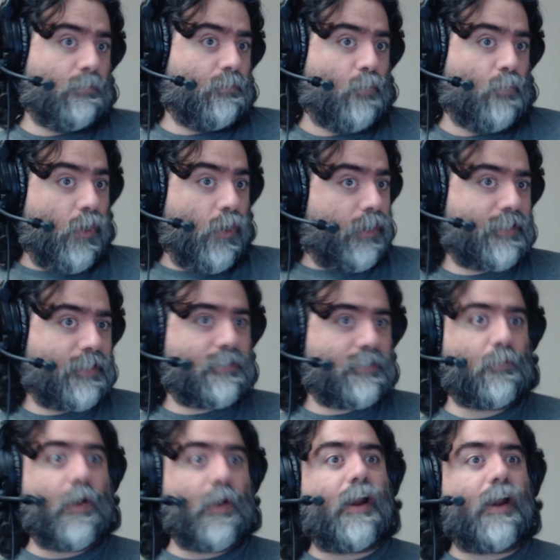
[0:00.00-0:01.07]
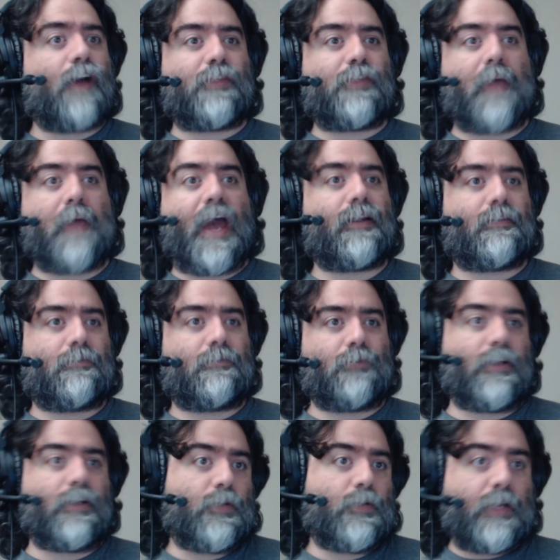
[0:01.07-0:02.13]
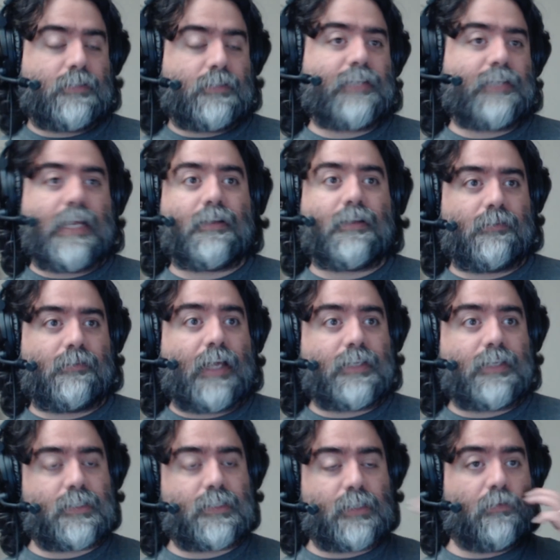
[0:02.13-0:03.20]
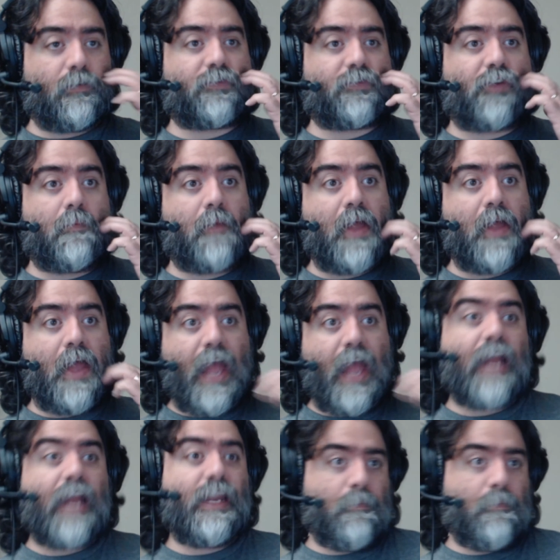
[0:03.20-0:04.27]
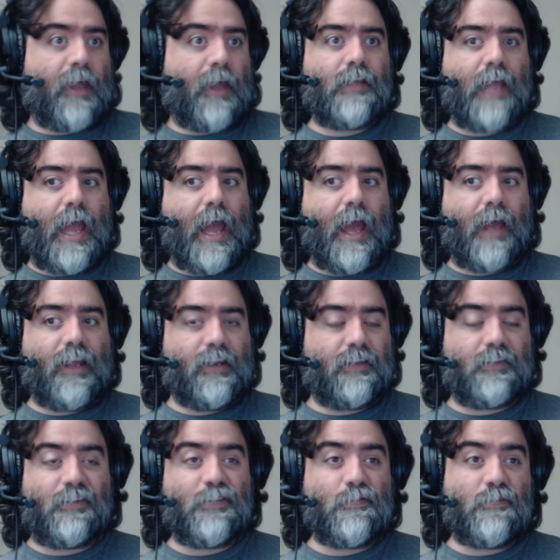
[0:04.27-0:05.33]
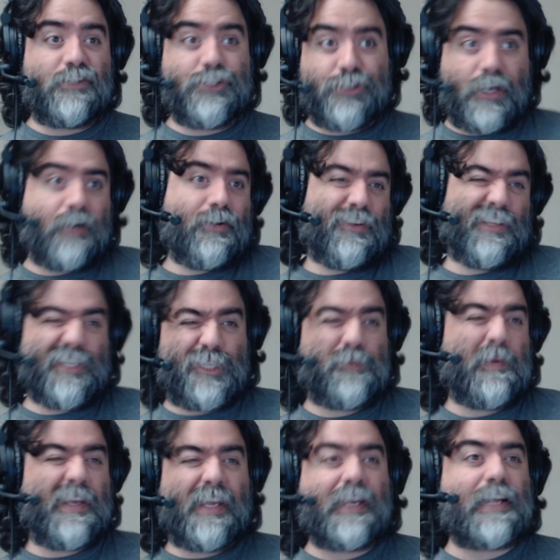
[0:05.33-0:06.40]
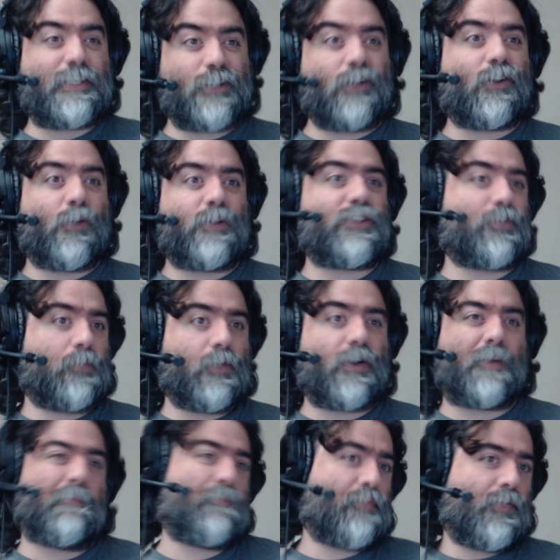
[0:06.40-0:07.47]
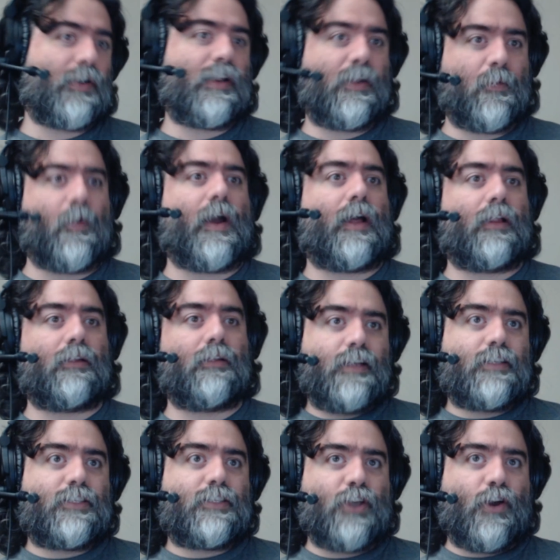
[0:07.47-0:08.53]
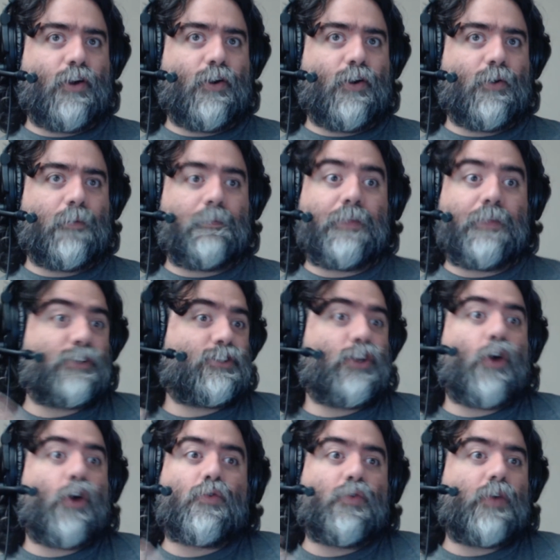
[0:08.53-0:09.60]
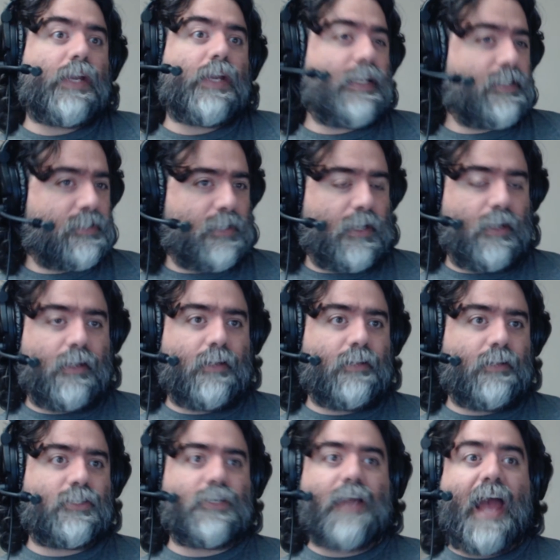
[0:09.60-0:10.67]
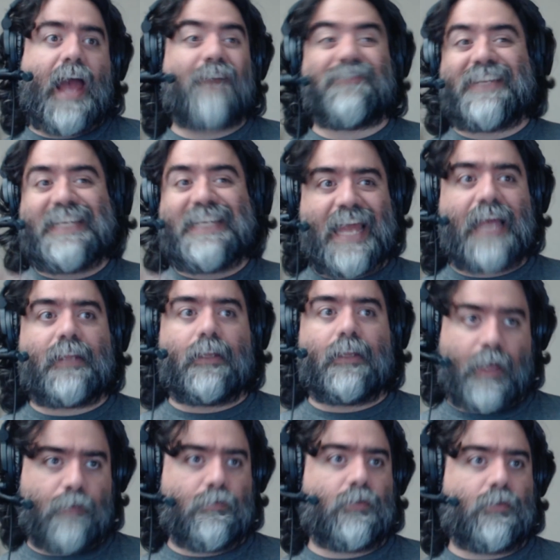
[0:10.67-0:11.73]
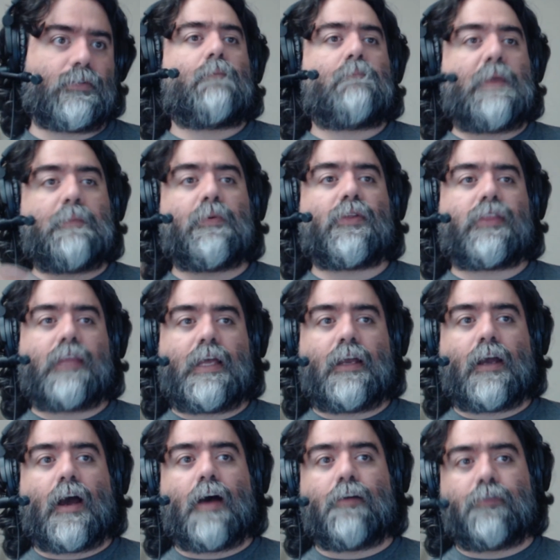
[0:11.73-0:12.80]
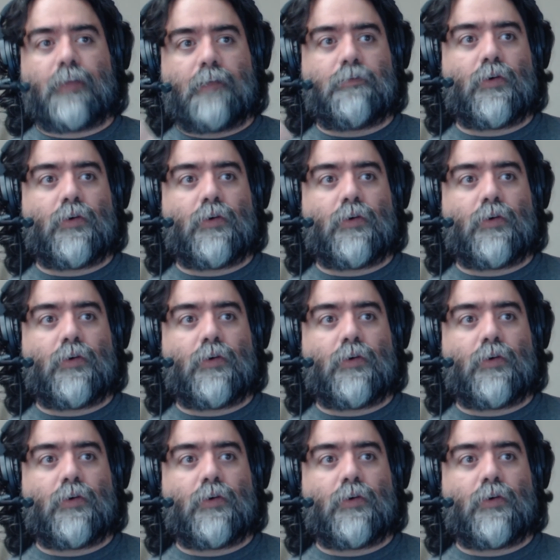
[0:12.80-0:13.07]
works right off the bat, right? You can take license levels from any mech, and generally speaking, it's all going to work pretty well. So there's no reason to have dead levels. People think of level